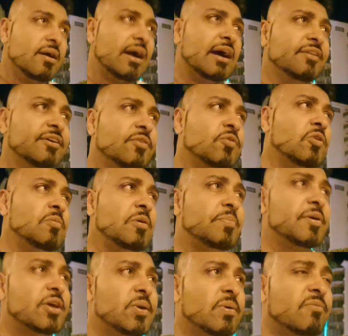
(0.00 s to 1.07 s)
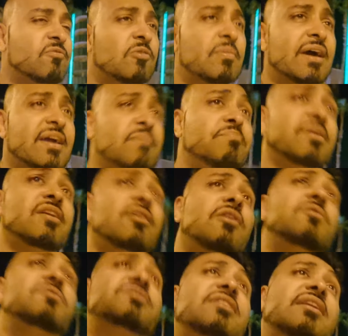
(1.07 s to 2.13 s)
And they'll normally pick you up from a big
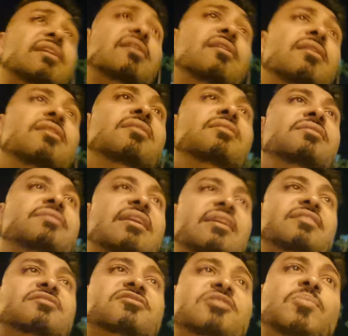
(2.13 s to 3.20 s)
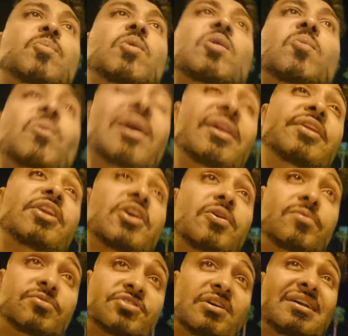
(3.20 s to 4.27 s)
hotel that is somewhat well
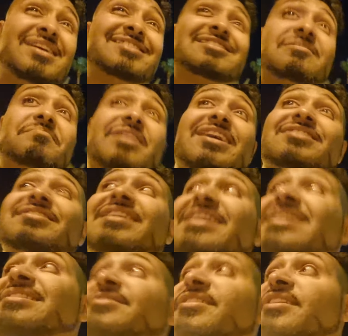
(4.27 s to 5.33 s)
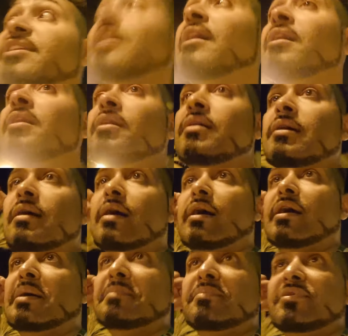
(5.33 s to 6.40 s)
known. So at least it makes it easier,
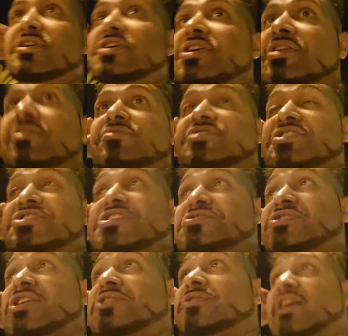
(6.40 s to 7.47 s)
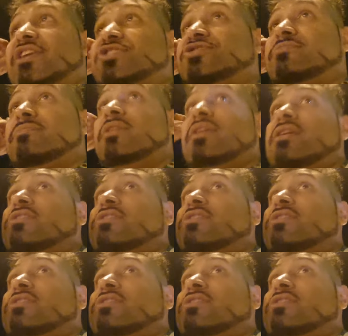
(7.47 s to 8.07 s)
um, you know, so you know the location.